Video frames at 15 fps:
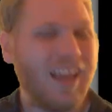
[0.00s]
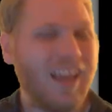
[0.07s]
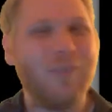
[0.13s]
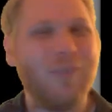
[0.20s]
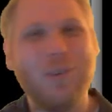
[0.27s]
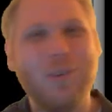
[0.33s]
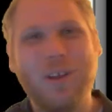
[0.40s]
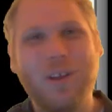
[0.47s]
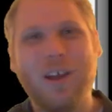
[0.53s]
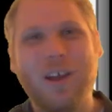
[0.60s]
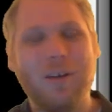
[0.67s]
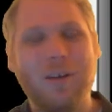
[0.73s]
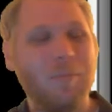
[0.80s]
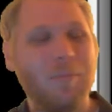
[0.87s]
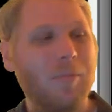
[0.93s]
If you
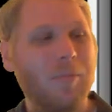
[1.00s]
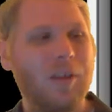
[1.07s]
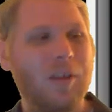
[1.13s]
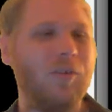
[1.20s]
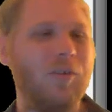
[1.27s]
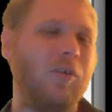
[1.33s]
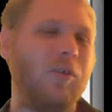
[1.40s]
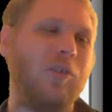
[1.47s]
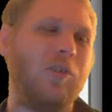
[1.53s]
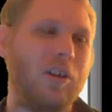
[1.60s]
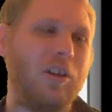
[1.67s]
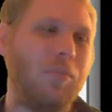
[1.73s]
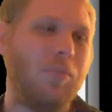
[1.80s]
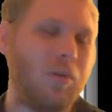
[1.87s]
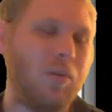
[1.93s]
need
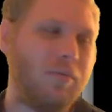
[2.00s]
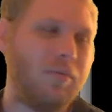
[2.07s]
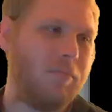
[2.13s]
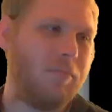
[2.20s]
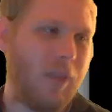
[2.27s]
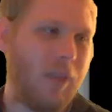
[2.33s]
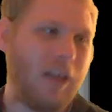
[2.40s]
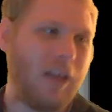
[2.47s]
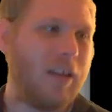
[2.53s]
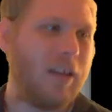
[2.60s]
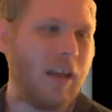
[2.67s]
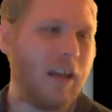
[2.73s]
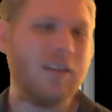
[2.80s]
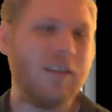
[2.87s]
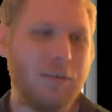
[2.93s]
to pull
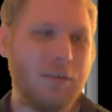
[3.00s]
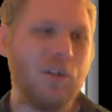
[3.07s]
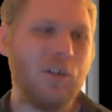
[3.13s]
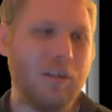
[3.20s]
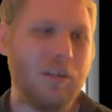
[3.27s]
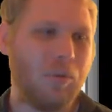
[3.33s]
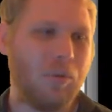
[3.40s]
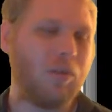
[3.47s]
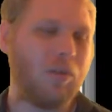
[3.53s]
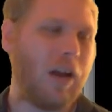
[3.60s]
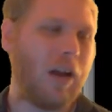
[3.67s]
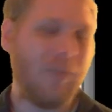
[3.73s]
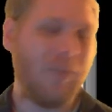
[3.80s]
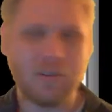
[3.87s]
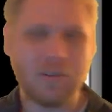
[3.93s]
anytime you need to pull
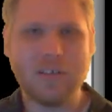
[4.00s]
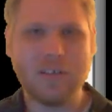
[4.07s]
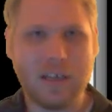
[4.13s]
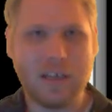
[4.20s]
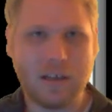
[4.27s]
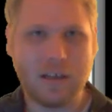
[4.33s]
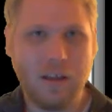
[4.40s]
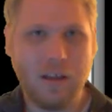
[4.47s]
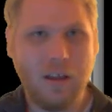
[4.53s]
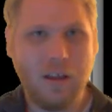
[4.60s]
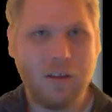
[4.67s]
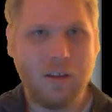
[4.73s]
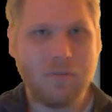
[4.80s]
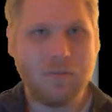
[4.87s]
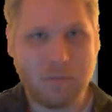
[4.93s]
graphical data
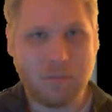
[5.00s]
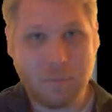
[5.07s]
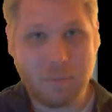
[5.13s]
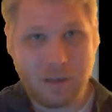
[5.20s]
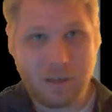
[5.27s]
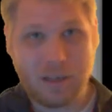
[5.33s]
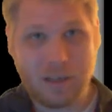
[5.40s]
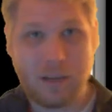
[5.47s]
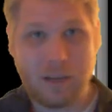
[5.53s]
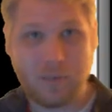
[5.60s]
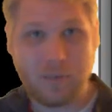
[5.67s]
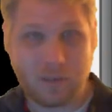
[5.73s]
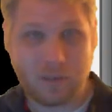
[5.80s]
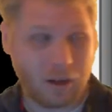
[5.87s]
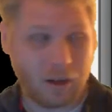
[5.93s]
from a PDF
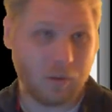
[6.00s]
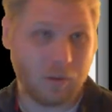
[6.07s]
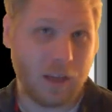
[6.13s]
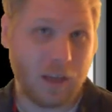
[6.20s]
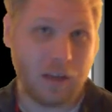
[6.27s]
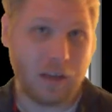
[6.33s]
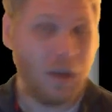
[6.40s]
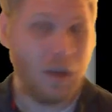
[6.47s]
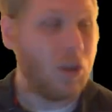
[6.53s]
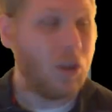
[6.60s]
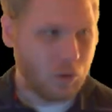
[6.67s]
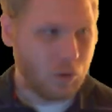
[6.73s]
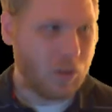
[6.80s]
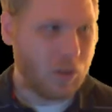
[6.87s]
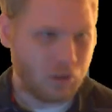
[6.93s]
into AutoCAD,
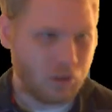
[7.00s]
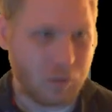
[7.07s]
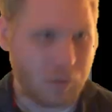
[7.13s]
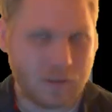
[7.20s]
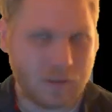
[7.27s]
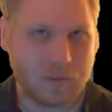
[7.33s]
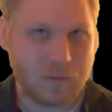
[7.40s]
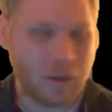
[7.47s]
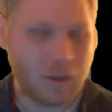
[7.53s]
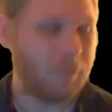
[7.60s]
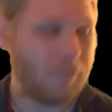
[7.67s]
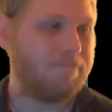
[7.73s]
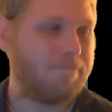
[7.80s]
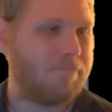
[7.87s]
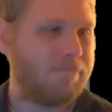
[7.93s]
you can do it this way.
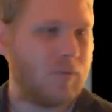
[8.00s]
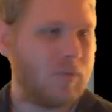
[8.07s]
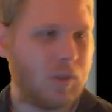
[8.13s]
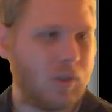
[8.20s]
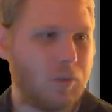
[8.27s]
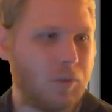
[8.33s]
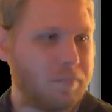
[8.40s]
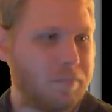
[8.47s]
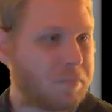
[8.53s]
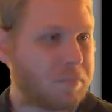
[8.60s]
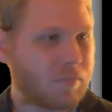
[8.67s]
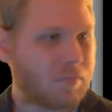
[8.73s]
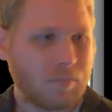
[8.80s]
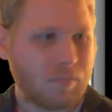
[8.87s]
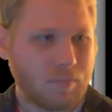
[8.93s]
So
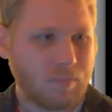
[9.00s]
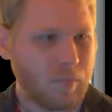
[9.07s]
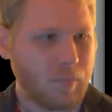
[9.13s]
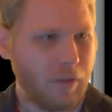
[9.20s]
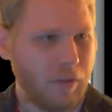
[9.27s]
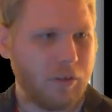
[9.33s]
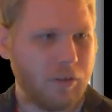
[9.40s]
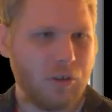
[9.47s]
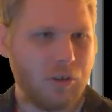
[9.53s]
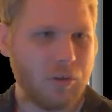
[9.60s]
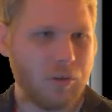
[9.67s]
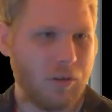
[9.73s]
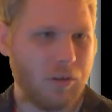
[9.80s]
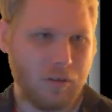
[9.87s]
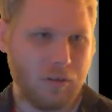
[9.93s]
the two
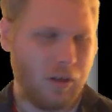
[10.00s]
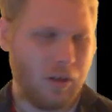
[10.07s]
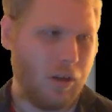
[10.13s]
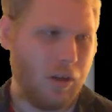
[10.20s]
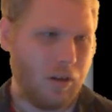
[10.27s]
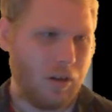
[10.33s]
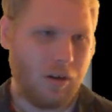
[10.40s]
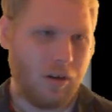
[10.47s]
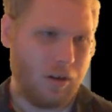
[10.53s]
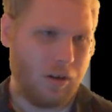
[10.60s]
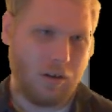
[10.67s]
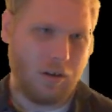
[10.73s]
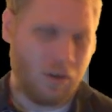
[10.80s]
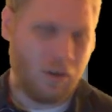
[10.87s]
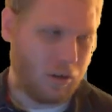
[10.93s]
aren't
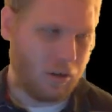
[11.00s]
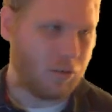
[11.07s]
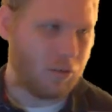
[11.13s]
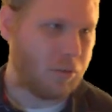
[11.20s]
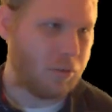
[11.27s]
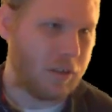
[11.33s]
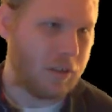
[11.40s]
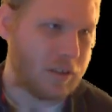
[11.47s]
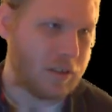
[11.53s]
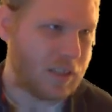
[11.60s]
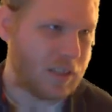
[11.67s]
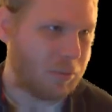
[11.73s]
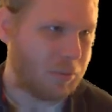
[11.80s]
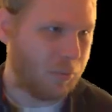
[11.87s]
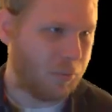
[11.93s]
completely
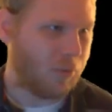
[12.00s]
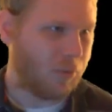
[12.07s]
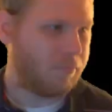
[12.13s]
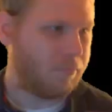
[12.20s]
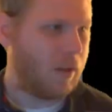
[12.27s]
inseparable.